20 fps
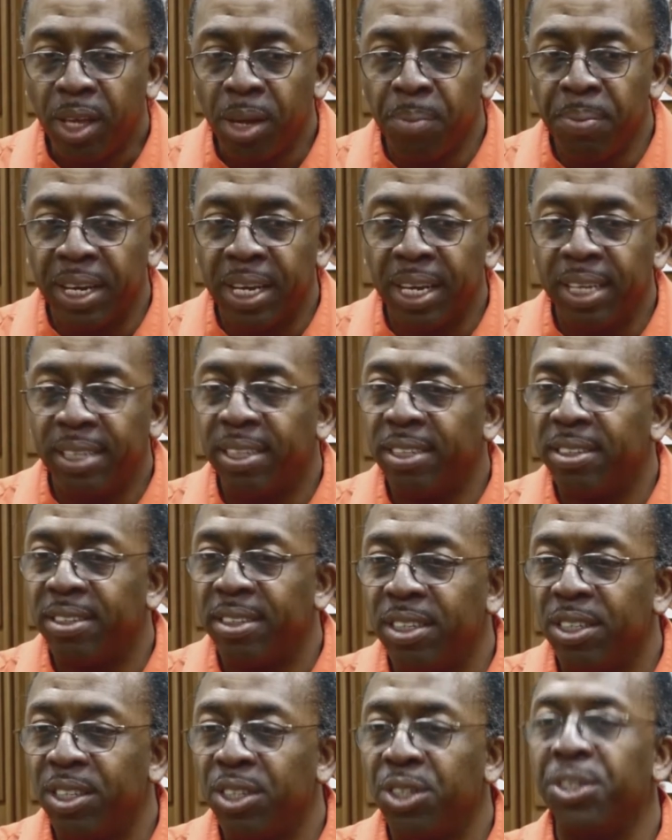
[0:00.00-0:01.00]
because
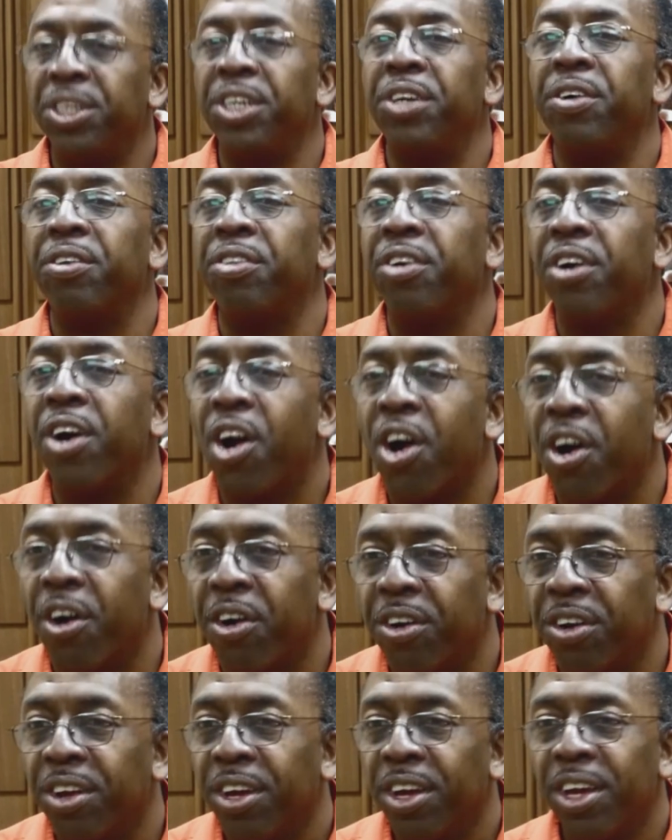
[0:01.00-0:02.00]
you're hearing their
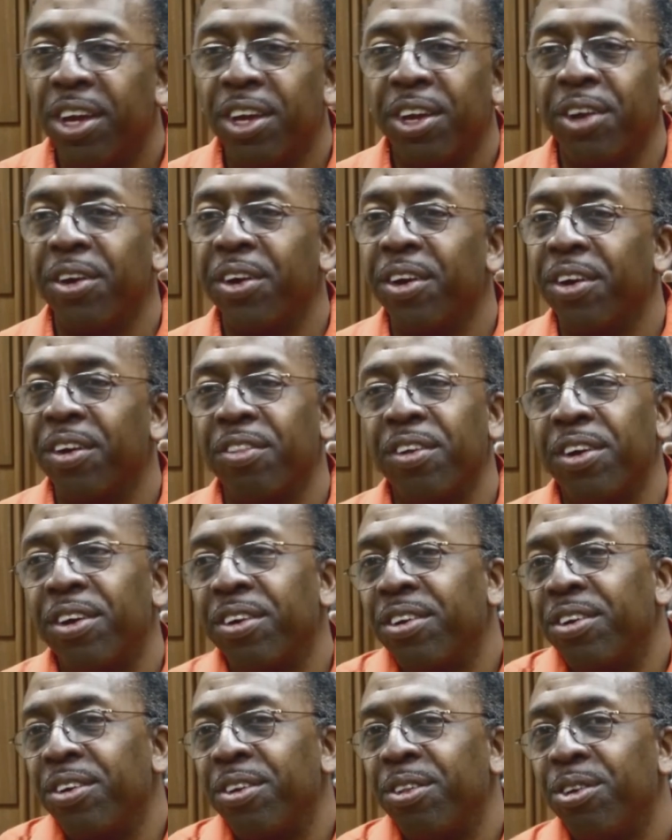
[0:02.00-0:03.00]
heart, you're hearing
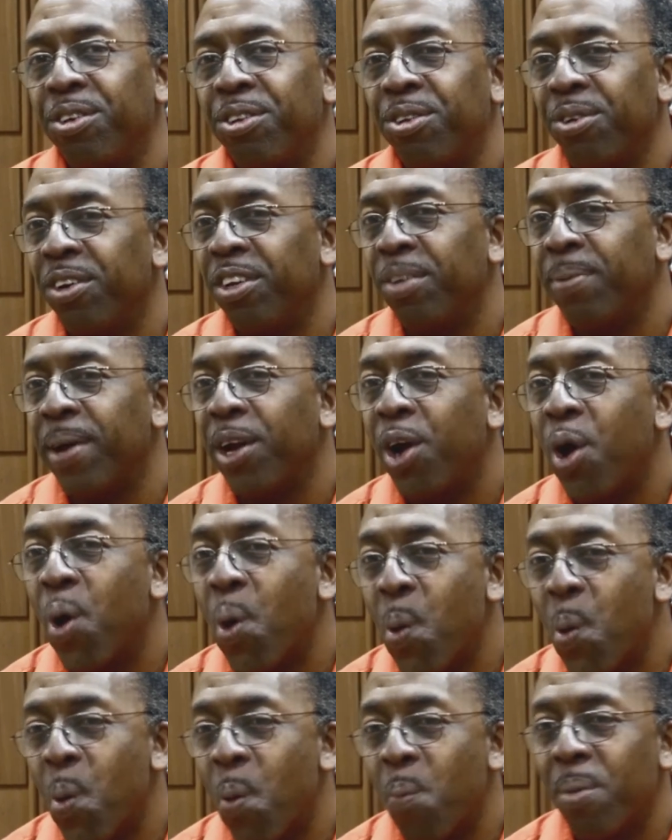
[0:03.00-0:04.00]
their stories about
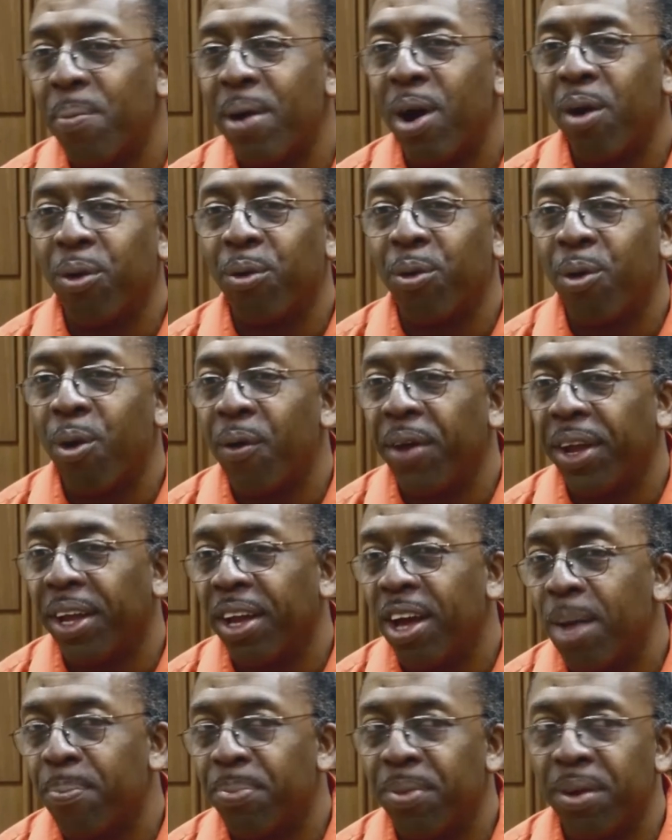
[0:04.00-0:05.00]
home, about growing
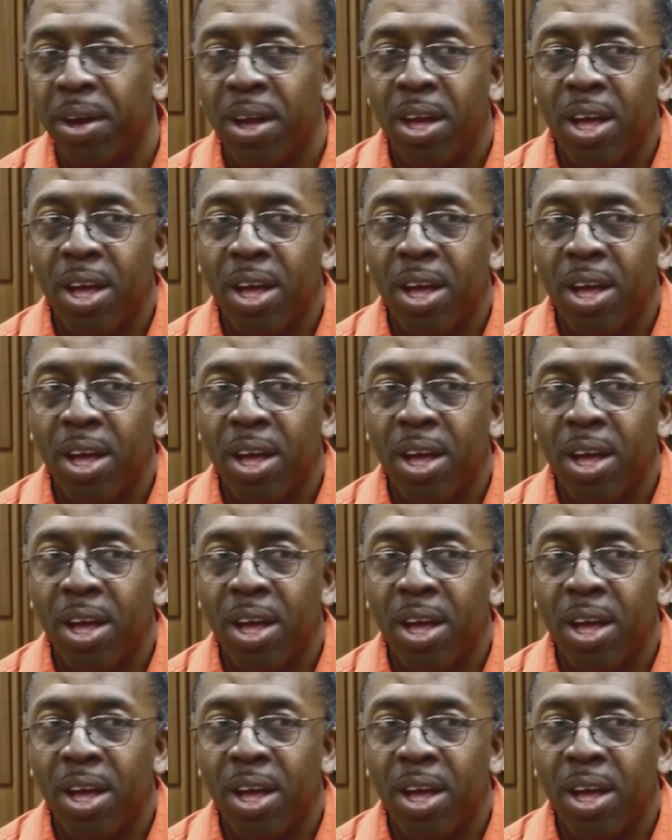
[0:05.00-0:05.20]
up,